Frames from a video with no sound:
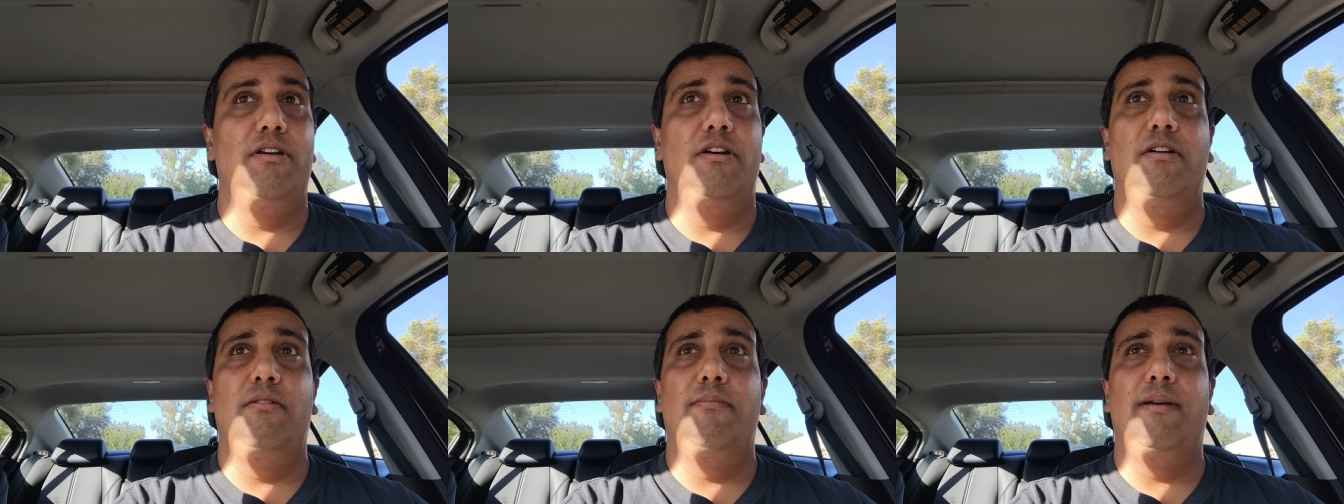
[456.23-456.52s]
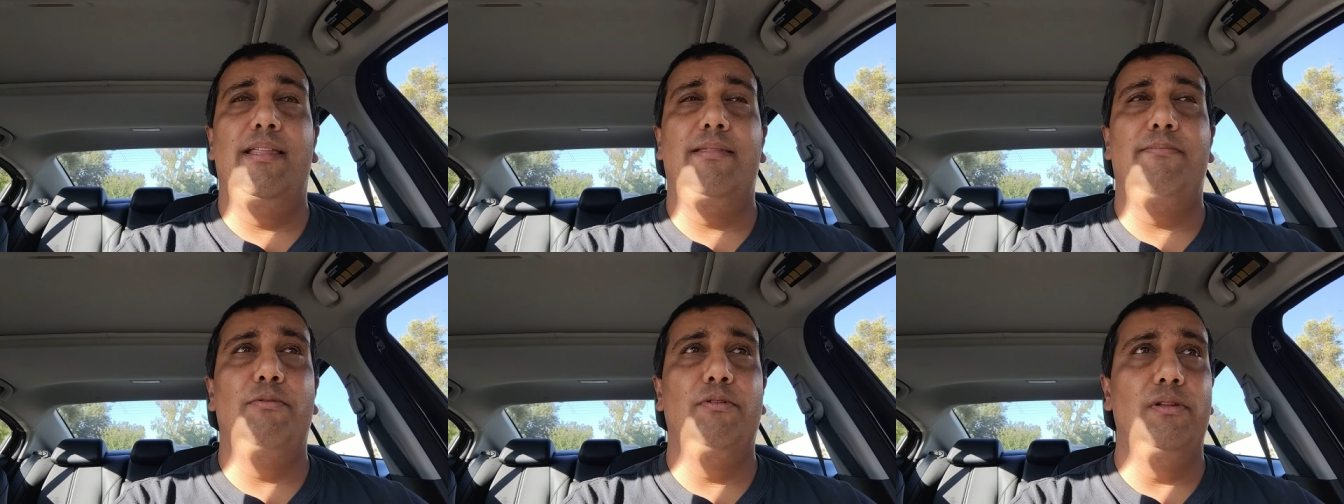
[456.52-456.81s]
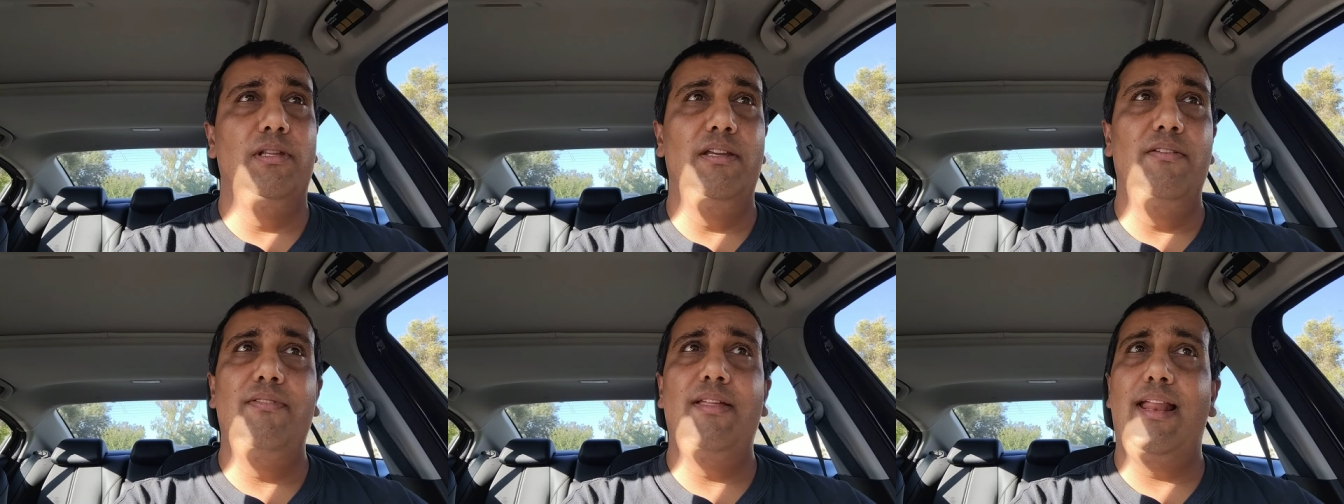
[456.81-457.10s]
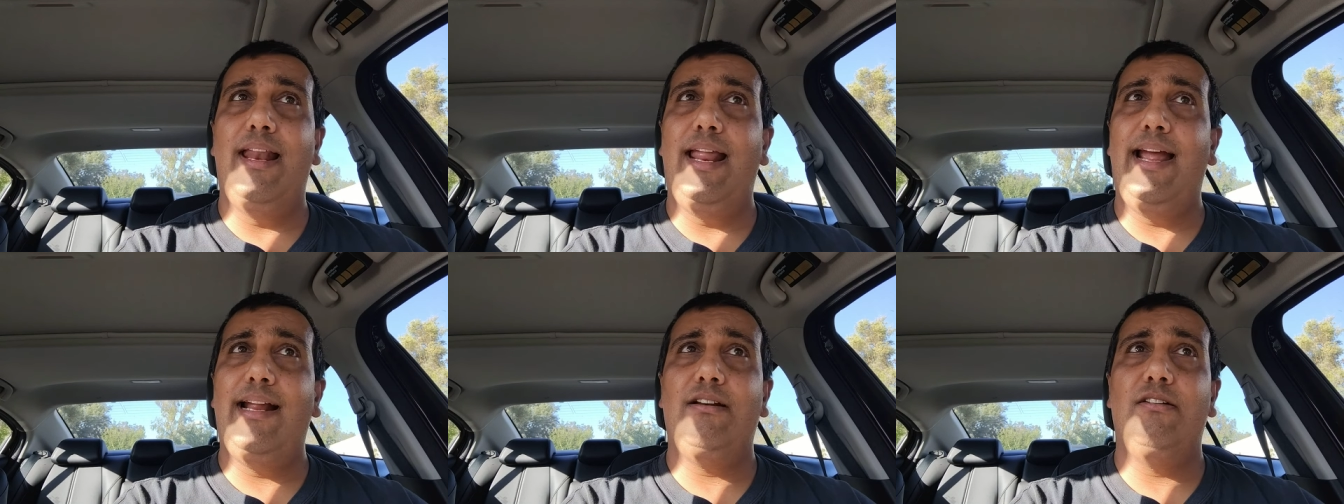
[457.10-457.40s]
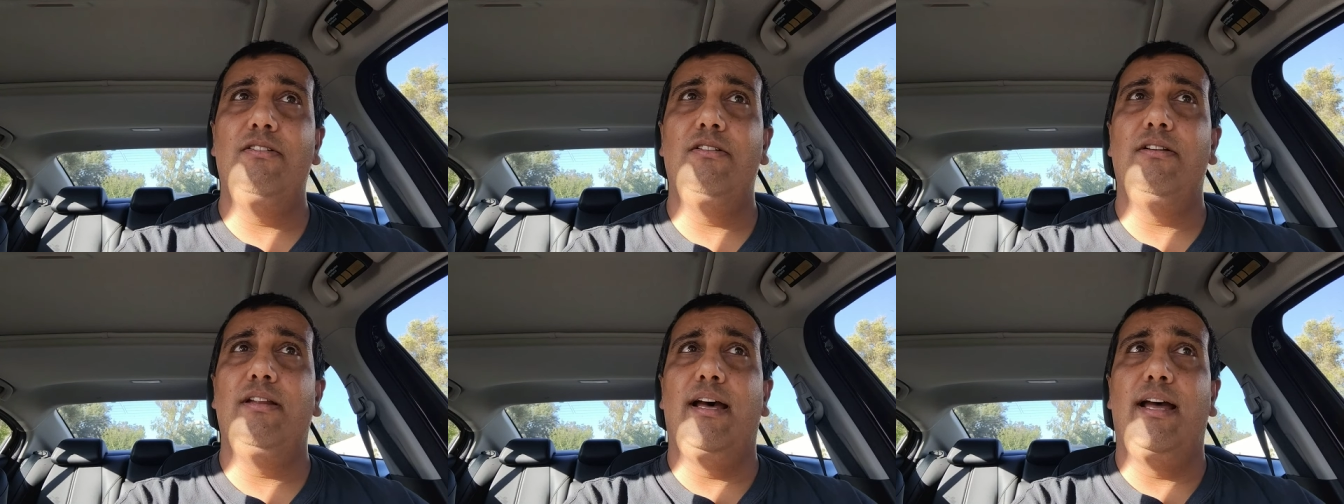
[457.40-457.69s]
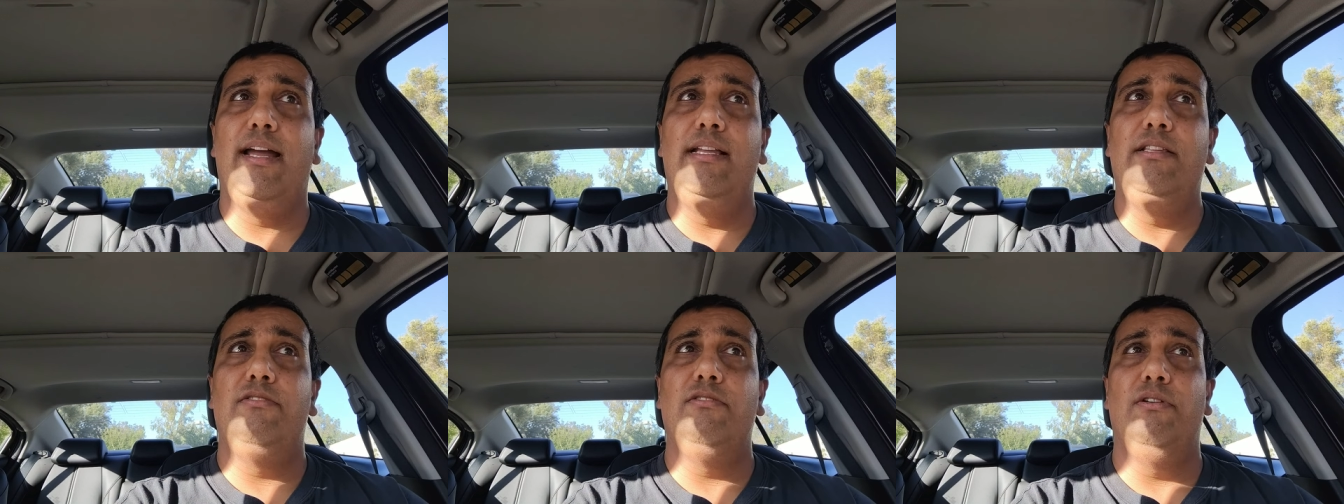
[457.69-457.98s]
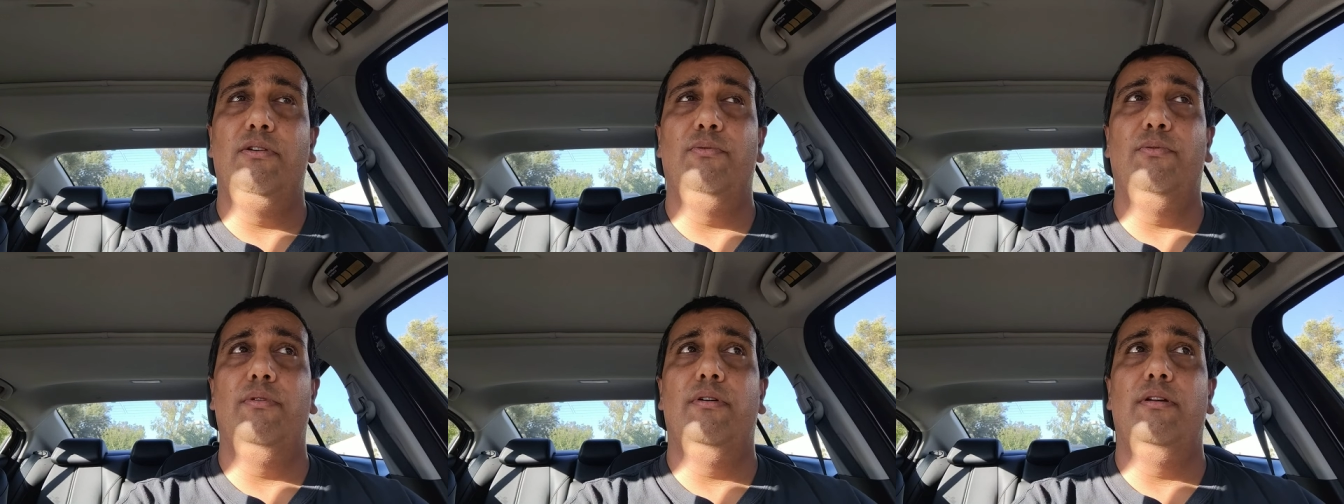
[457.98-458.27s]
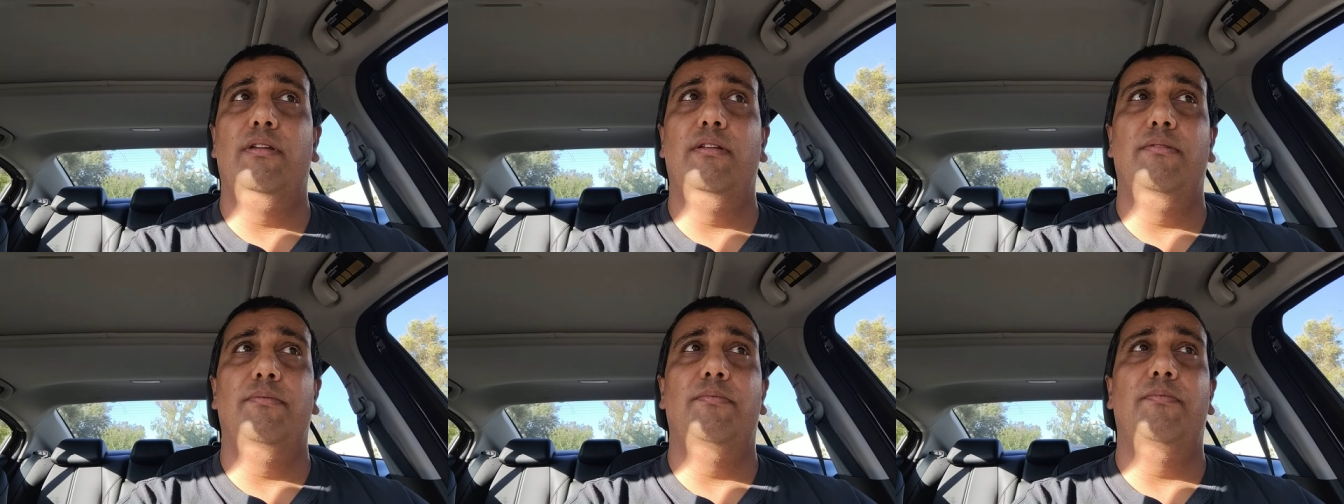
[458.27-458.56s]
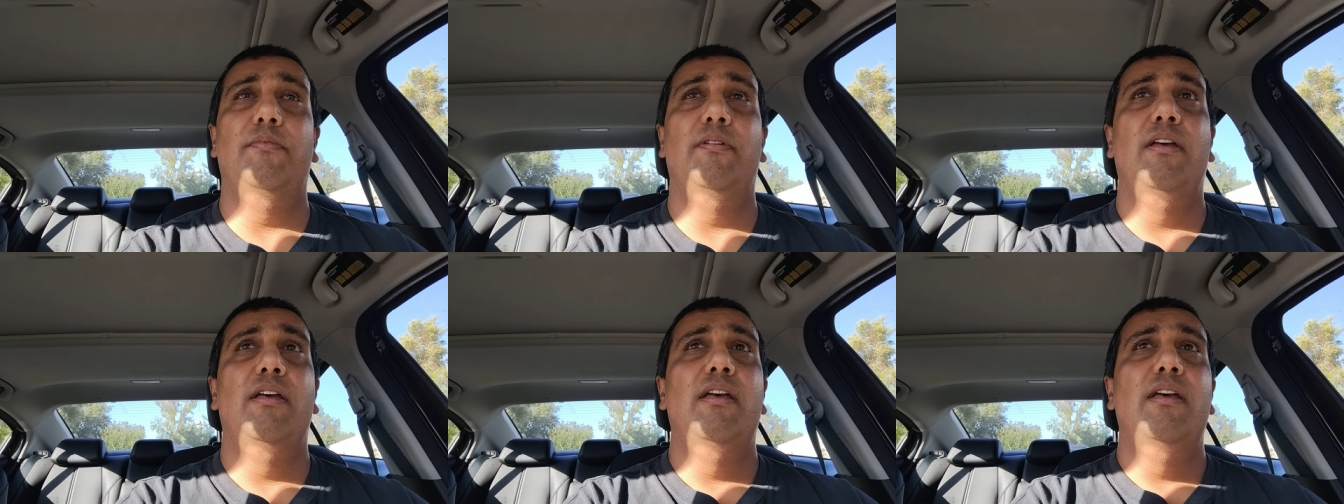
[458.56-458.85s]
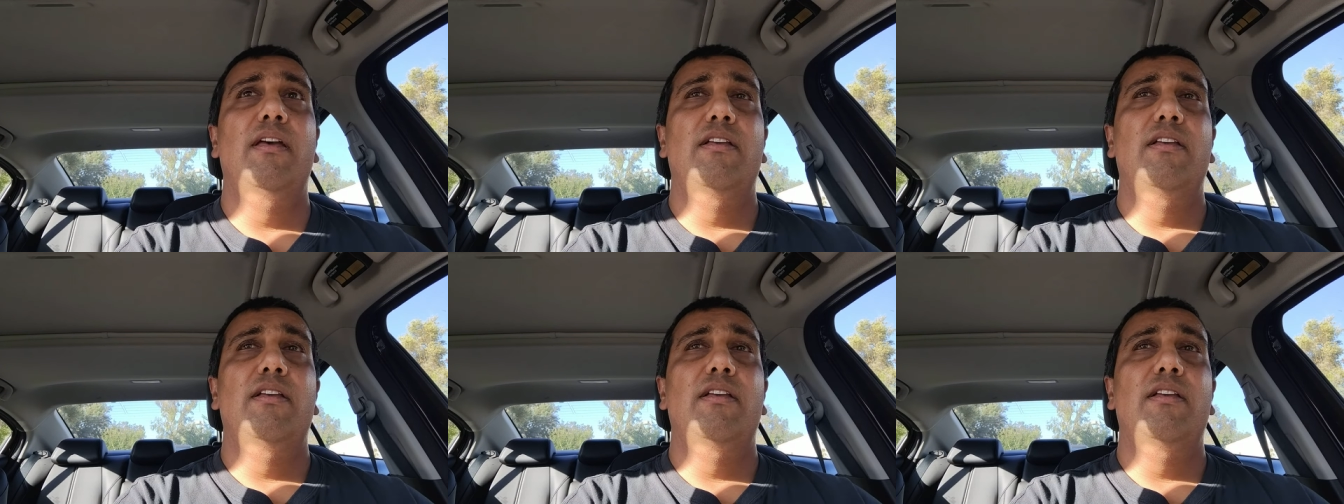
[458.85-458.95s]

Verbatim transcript: Um, I believe that actor died, so it would have.